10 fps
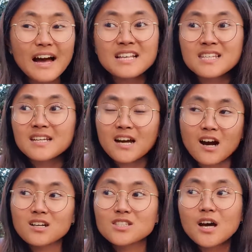Isaac
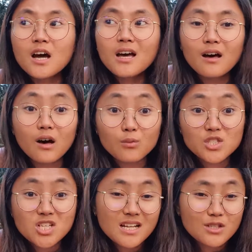card,
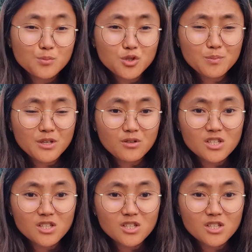which is like supposed to be